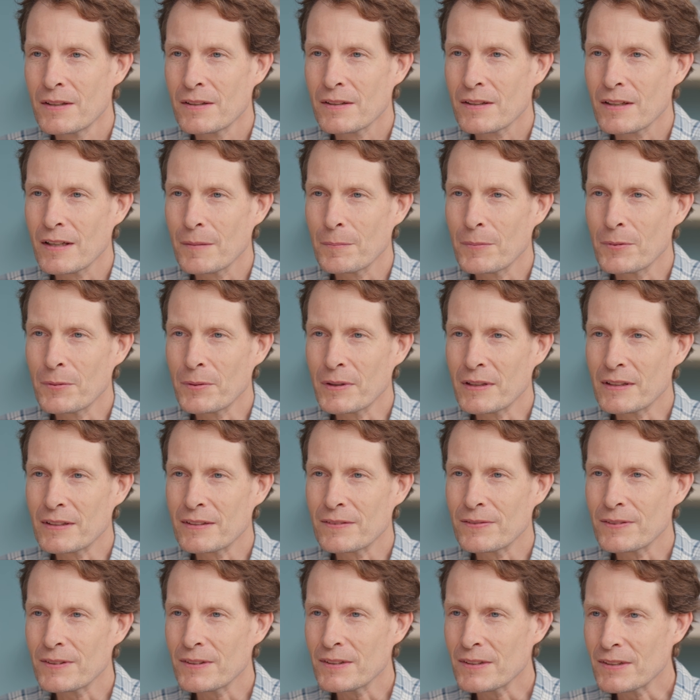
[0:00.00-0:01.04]
couple weeks
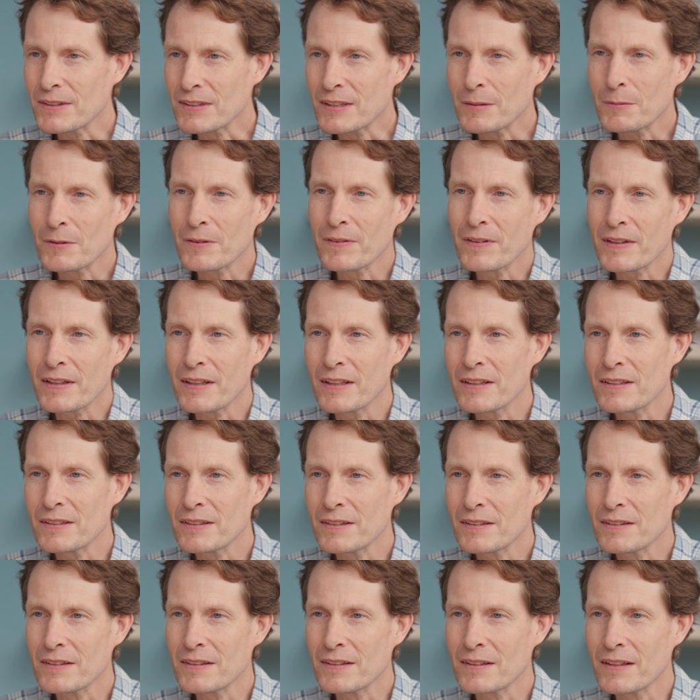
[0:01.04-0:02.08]
for your summer
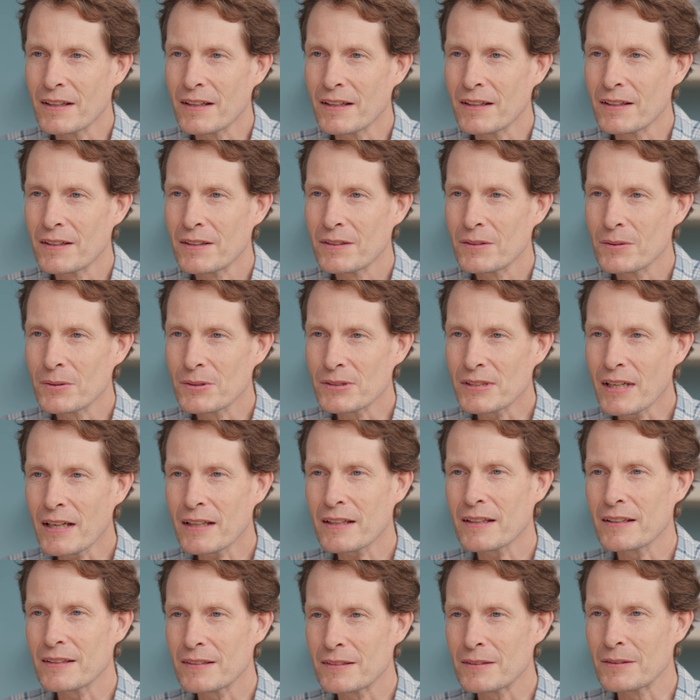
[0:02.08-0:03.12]
vacation in
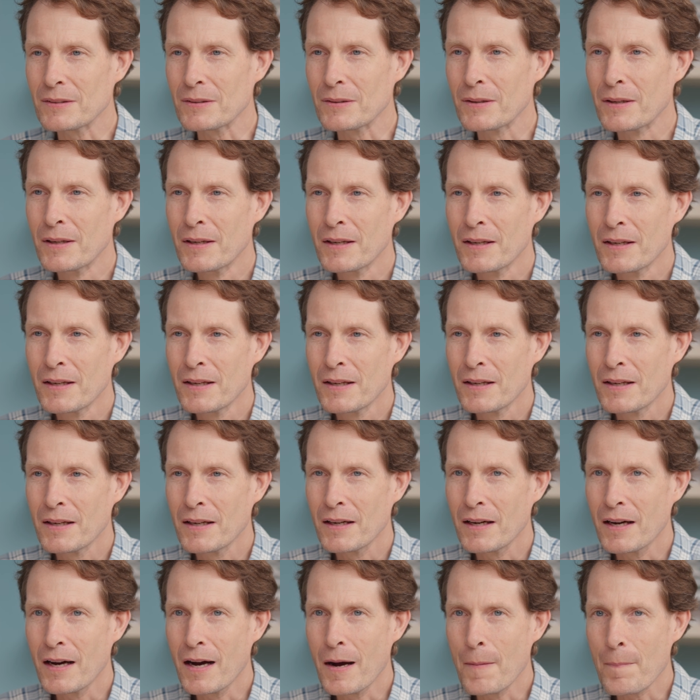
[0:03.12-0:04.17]
Osaka. So
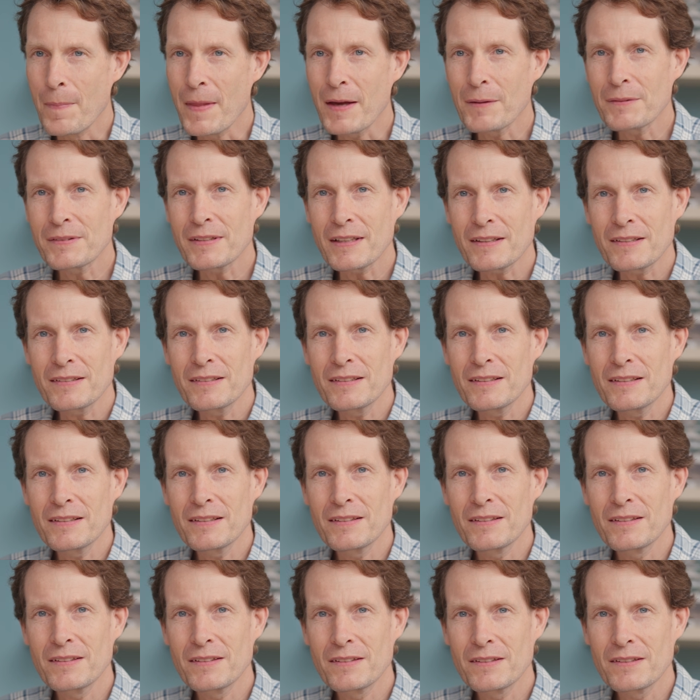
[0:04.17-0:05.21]
that was
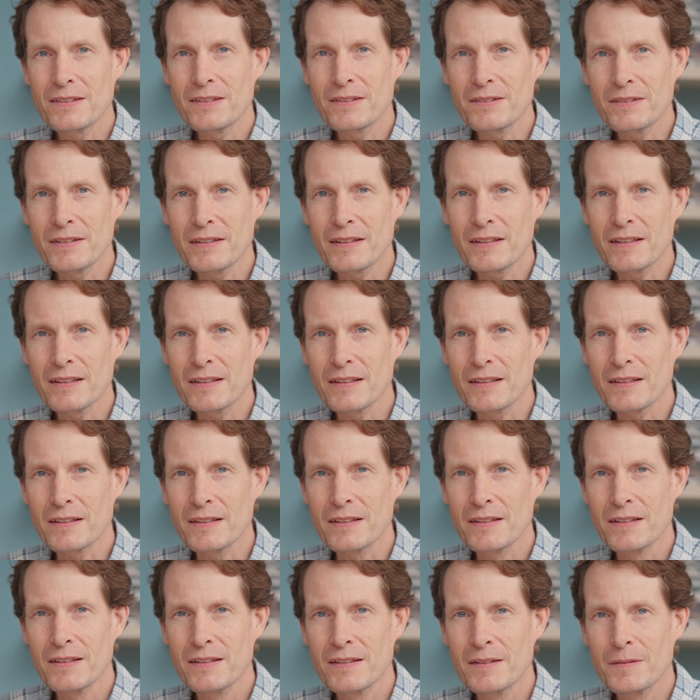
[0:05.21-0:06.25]
actually during
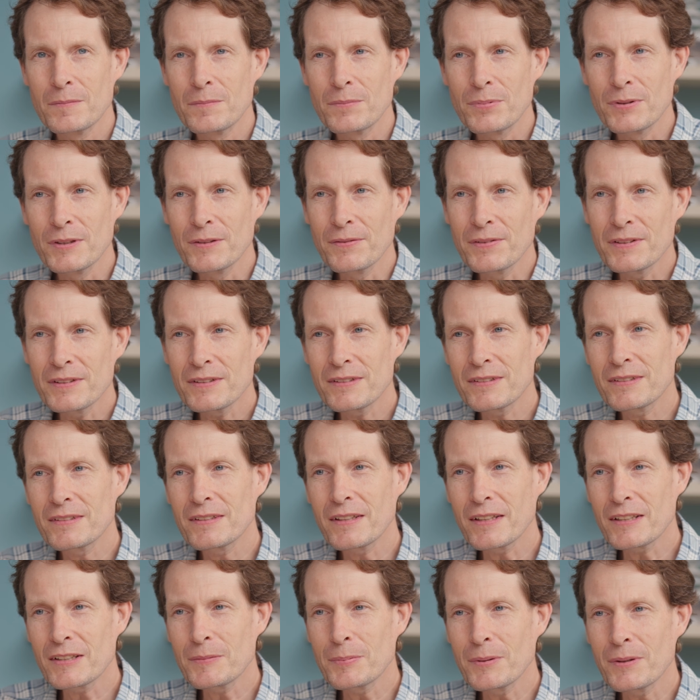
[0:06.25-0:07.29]
the previous
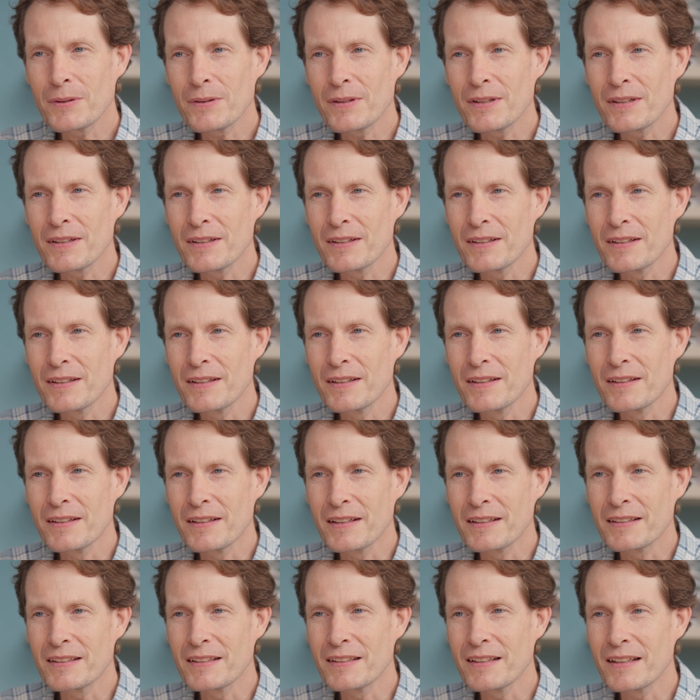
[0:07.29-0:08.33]
expo, the
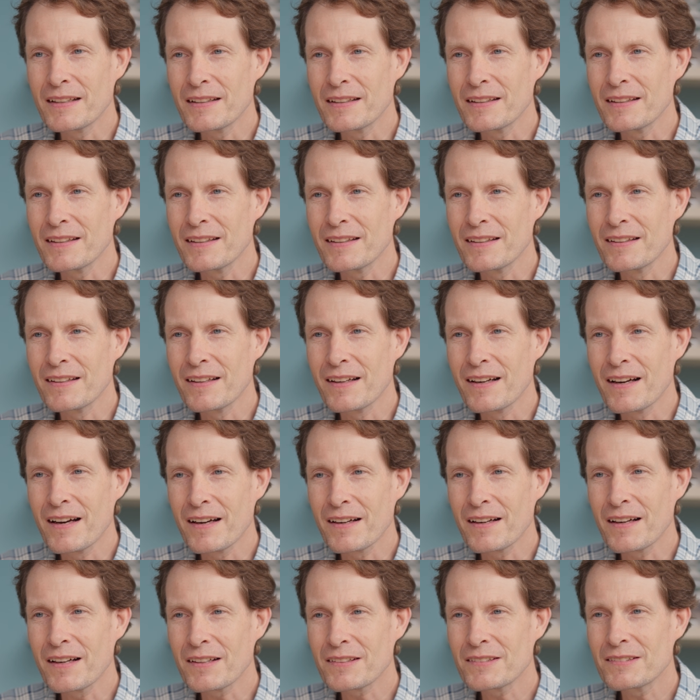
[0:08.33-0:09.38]
1990, the
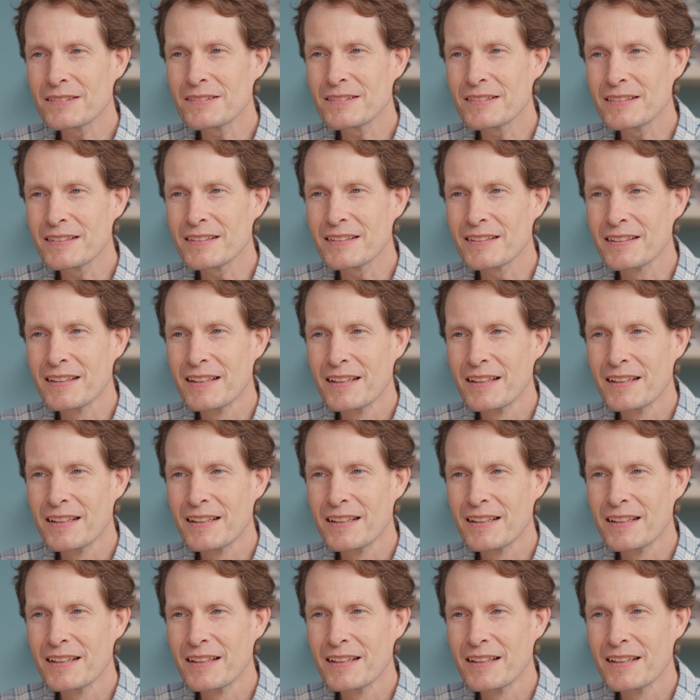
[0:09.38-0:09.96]
Hanahaku in